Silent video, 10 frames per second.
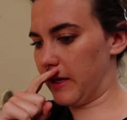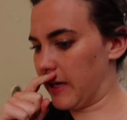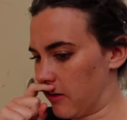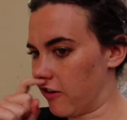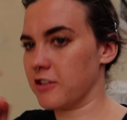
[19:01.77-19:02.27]

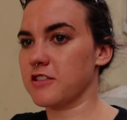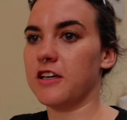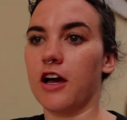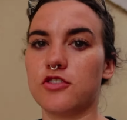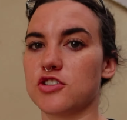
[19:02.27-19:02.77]
And
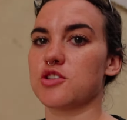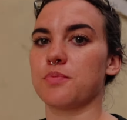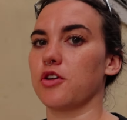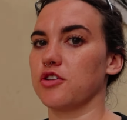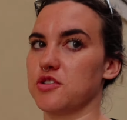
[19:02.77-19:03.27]
honestly, I'll just
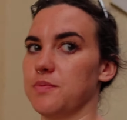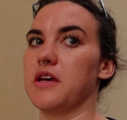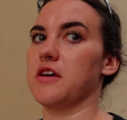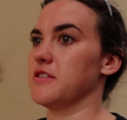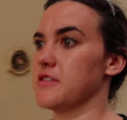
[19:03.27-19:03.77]
splurge,
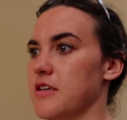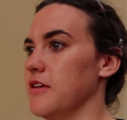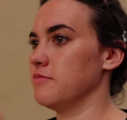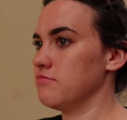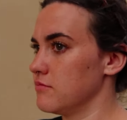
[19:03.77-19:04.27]
because
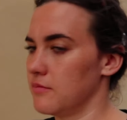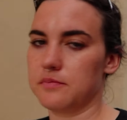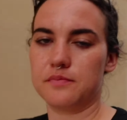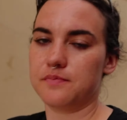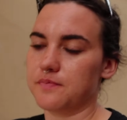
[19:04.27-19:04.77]

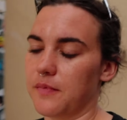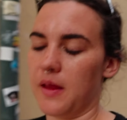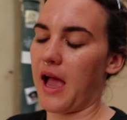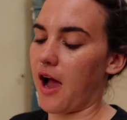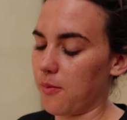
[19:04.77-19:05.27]

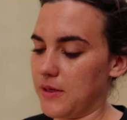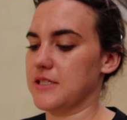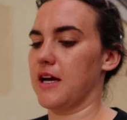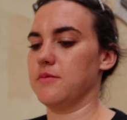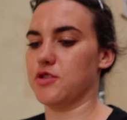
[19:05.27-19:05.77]
how many
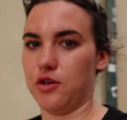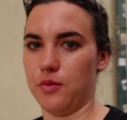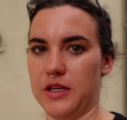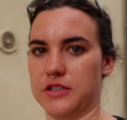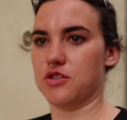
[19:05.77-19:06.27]
times are you
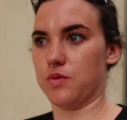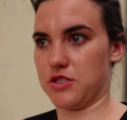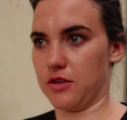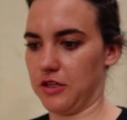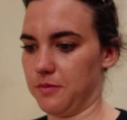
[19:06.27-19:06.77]
in
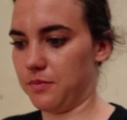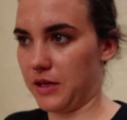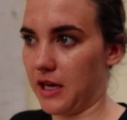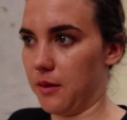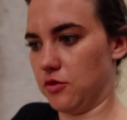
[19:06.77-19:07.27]
Switzerland
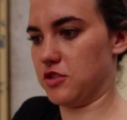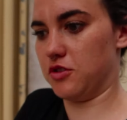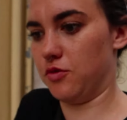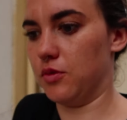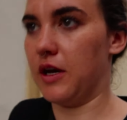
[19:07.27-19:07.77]
being able
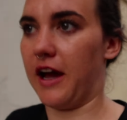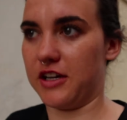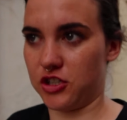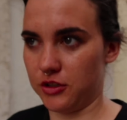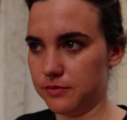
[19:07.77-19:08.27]
to
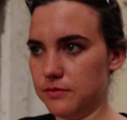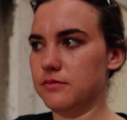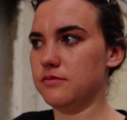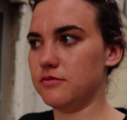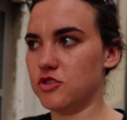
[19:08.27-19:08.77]
actually
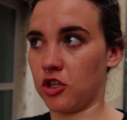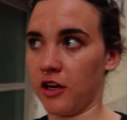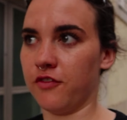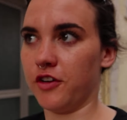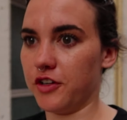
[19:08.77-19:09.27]
try
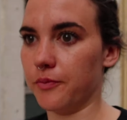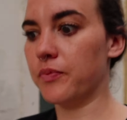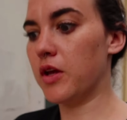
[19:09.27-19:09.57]
fondue?